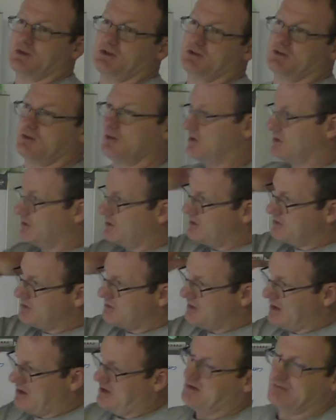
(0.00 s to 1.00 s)
he's too close,
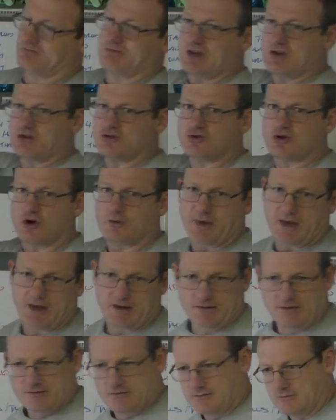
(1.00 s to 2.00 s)
chop head.
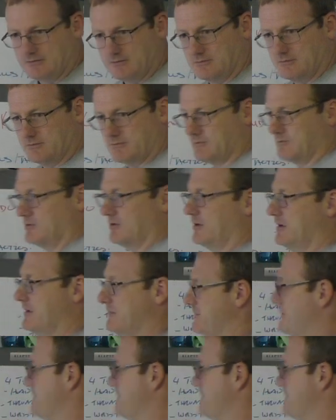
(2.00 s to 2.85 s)
Right?